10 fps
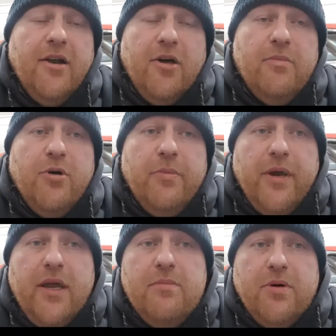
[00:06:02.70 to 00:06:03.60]
lot more
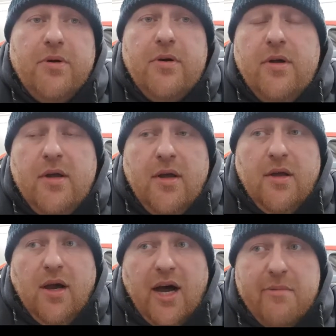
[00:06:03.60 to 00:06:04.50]
money, but
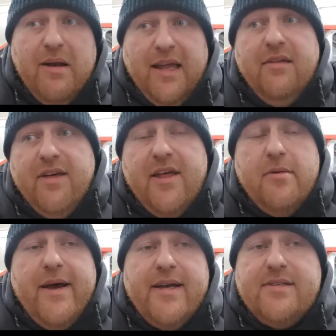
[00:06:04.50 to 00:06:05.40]
I believe they're the
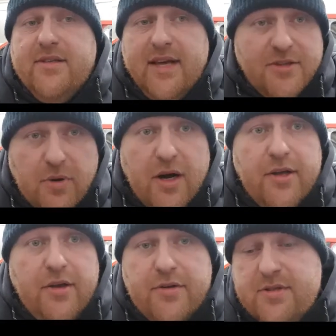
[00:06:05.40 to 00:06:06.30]
best, and that's what I
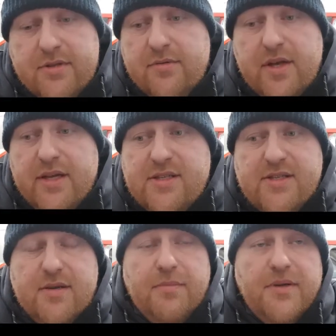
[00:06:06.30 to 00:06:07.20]
use. And it's as
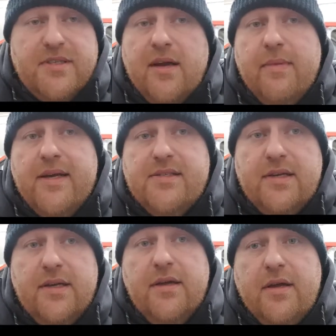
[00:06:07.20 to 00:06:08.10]
simple as that,
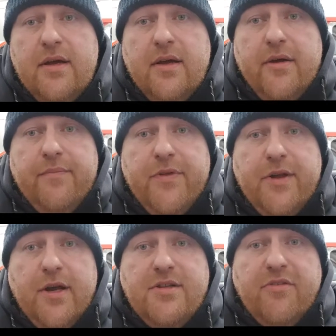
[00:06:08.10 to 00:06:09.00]
basically.
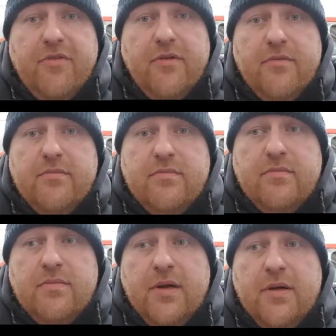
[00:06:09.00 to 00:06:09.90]
You know, different
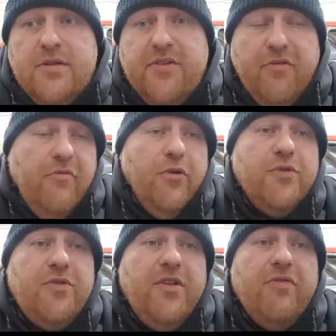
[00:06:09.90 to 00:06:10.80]
different
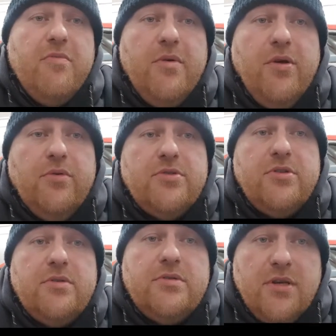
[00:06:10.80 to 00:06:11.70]
rules for different
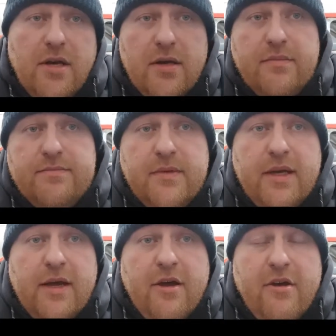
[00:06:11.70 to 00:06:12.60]
meals. So
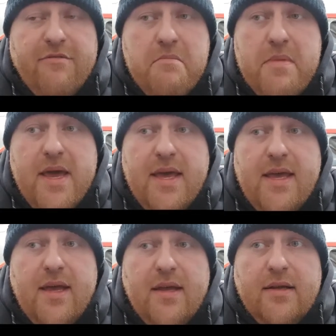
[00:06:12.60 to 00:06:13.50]
for
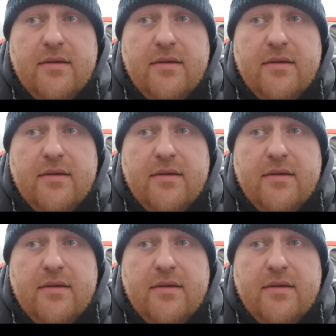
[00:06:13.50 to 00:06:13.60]
me,